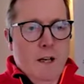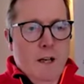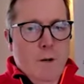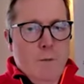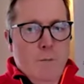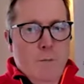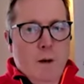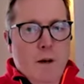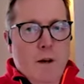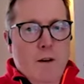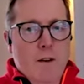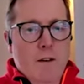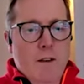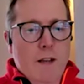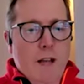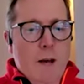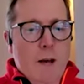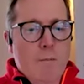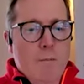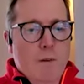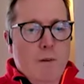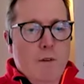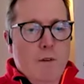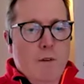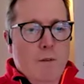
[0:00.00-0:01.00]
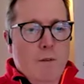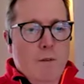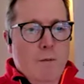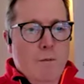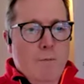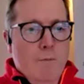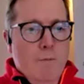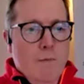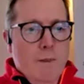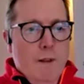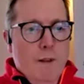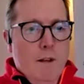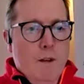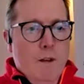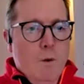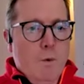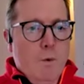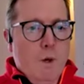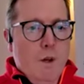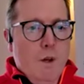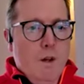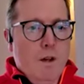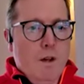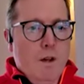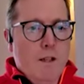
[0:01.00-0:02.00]
And part of the Appathon
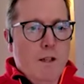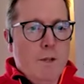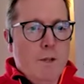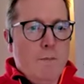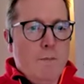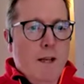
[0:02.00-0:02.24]
work is